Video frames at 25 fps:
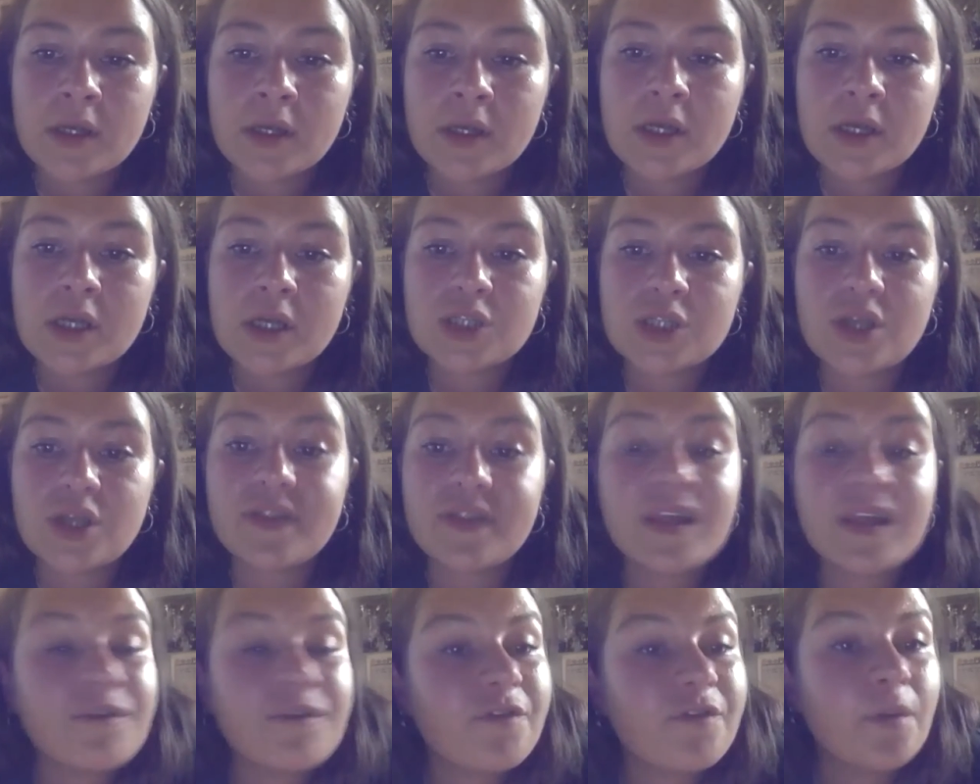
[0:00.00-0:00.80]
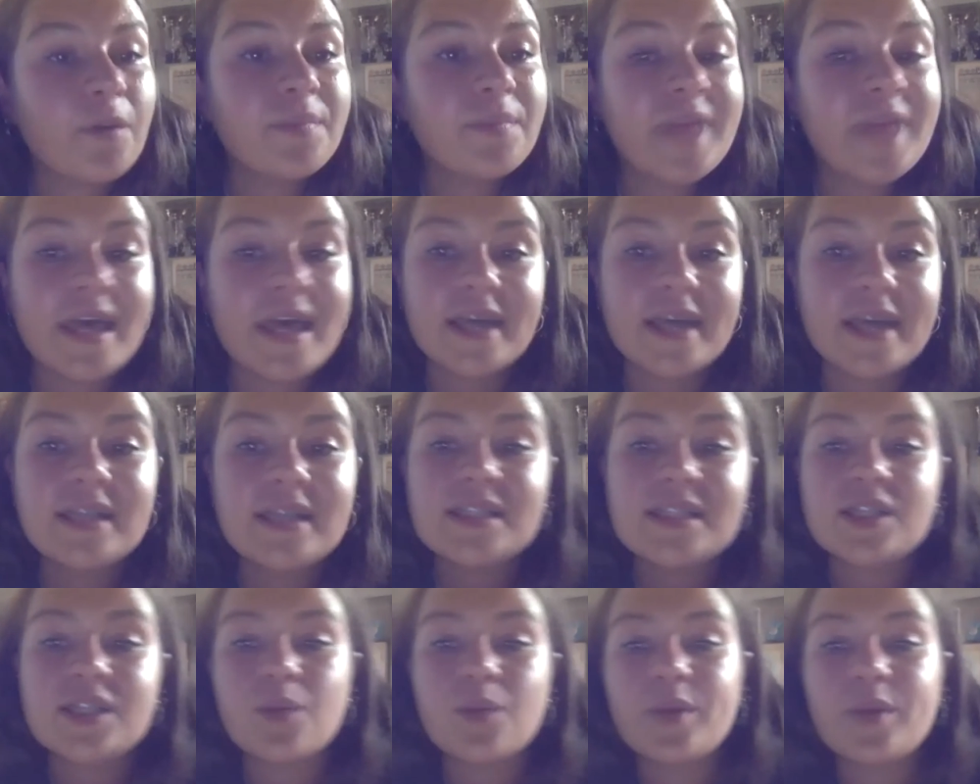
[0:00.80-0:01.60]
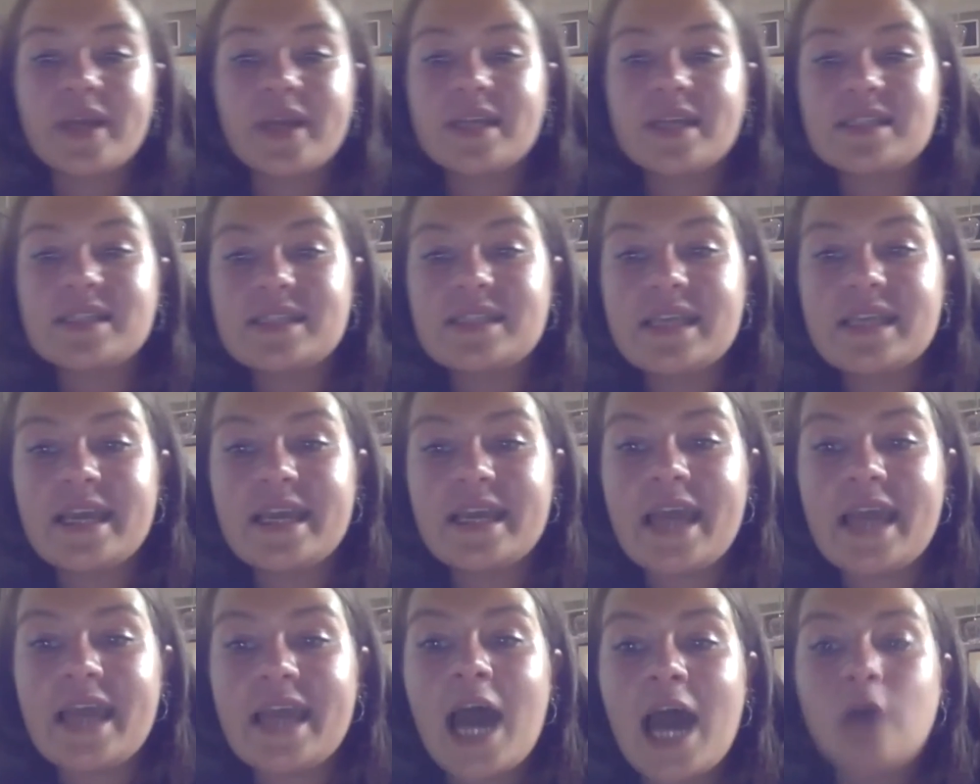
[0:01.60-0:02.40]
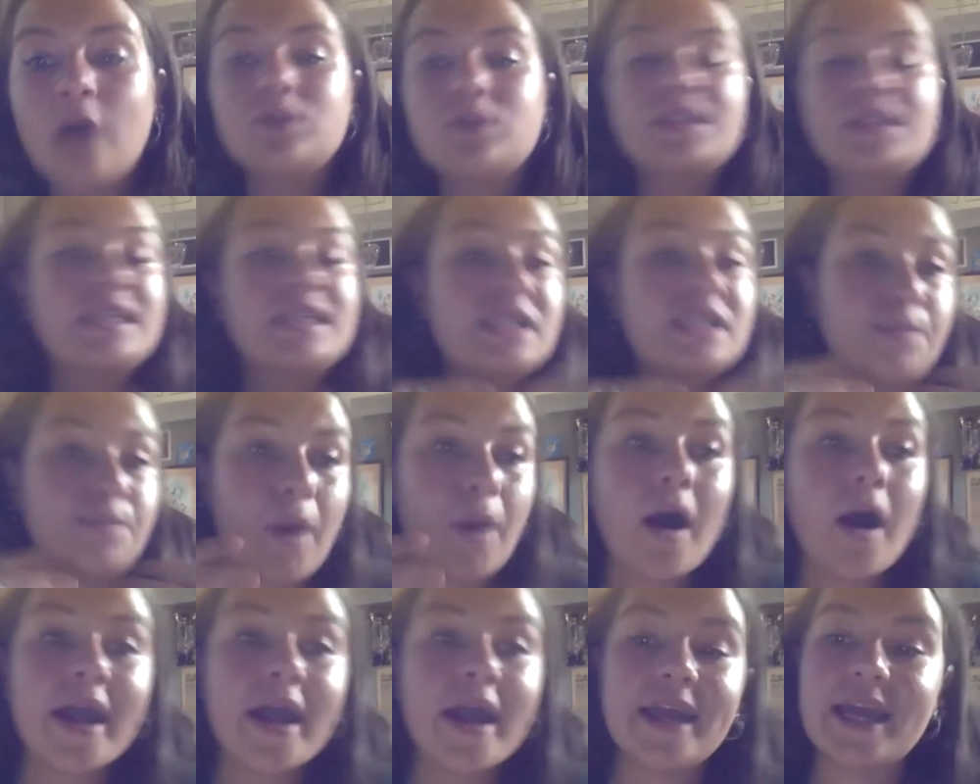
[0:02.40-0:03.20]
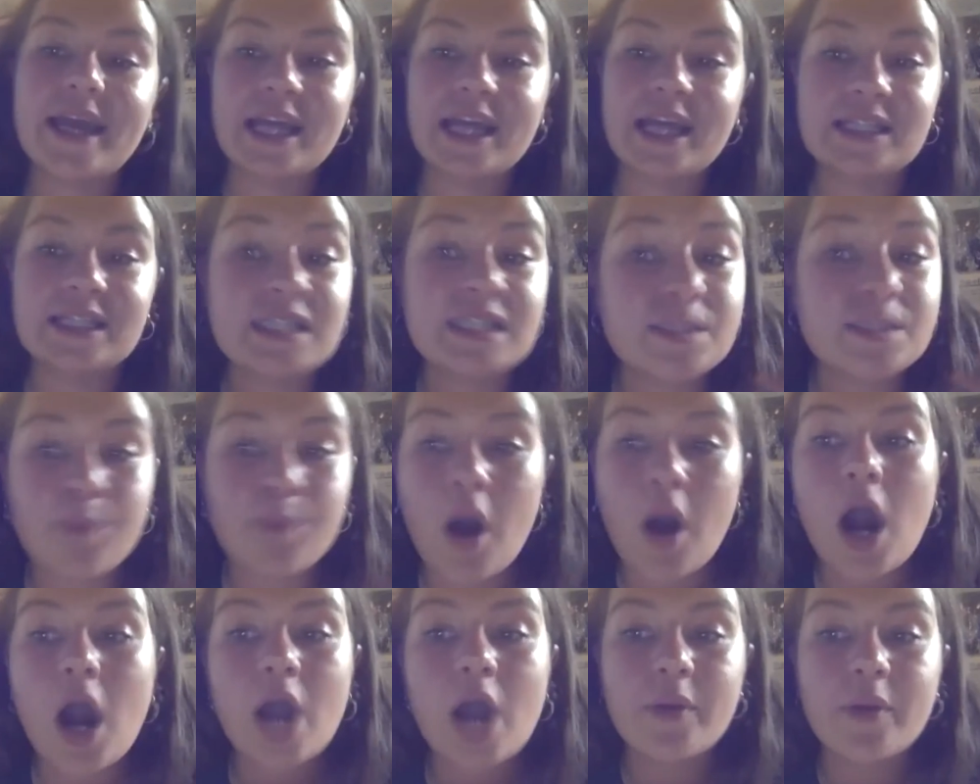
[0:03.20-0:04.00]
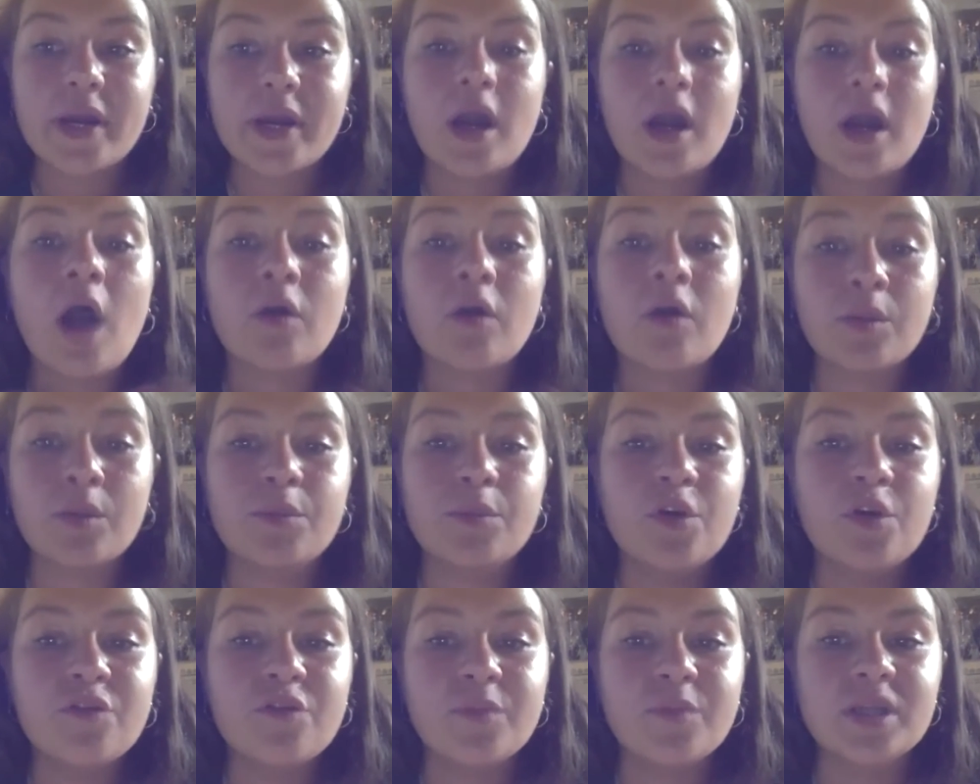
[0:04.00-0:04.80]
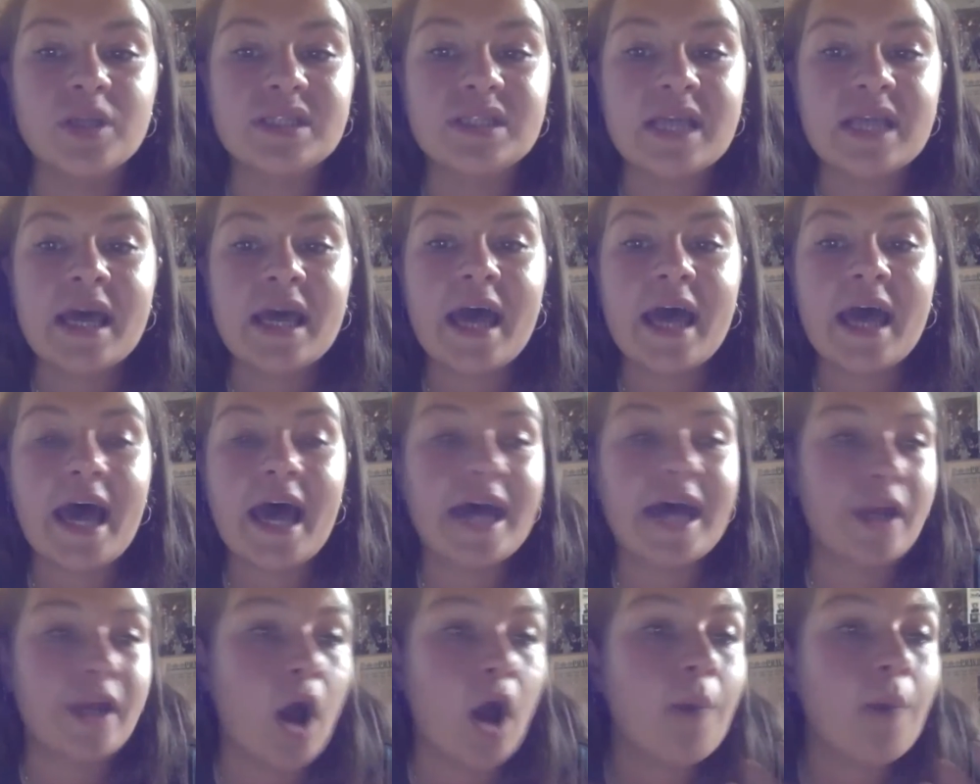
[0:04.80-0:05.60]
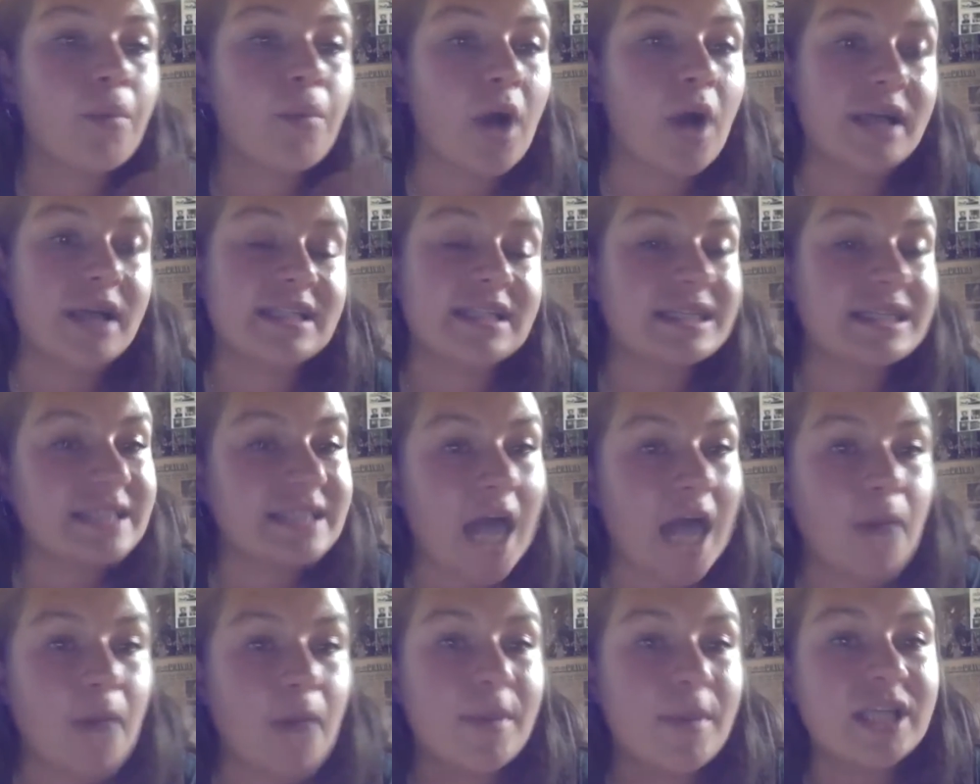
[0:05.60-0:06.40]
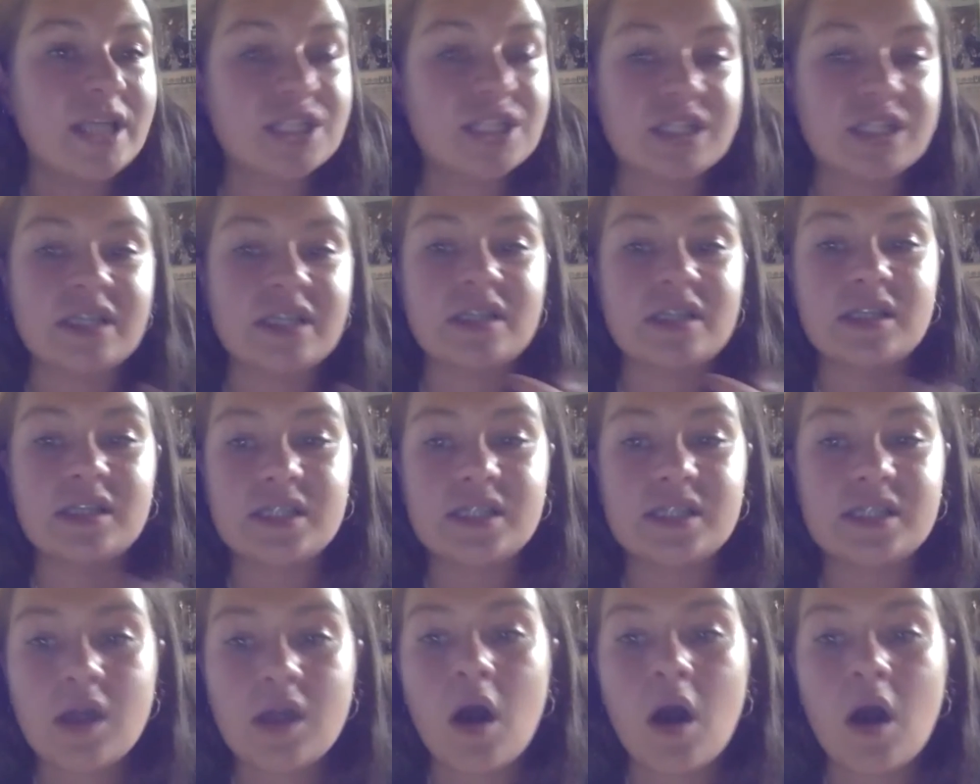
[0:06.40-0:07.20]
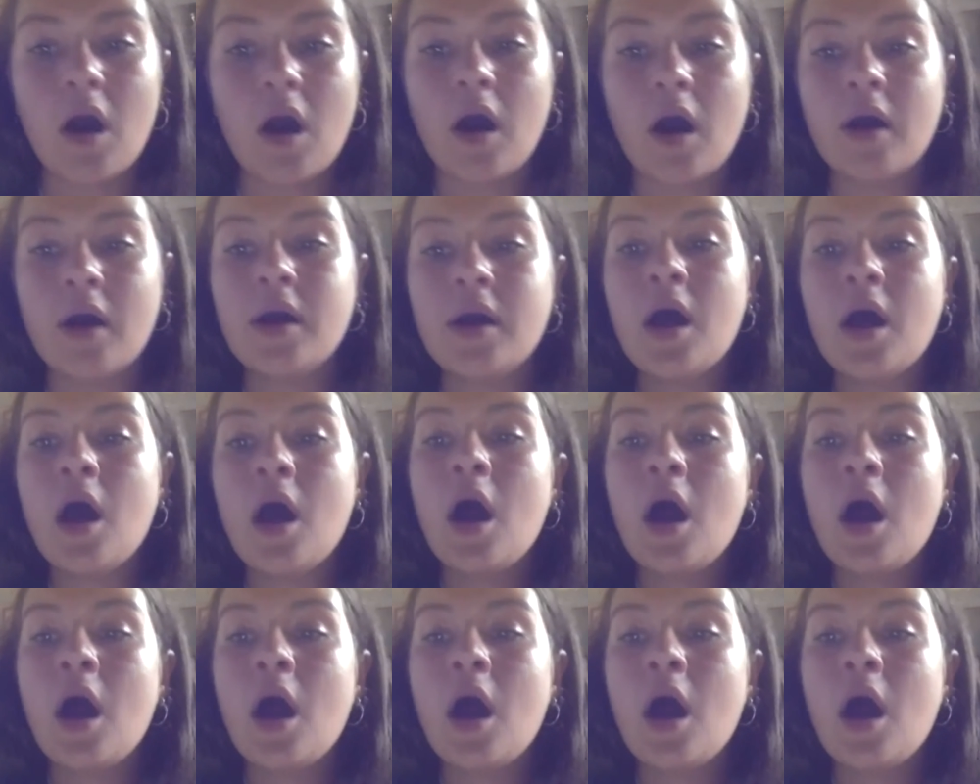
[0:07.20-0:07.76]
So I think from this, we can see how despite inspiring current movements and uprisings that I mentioned at the start,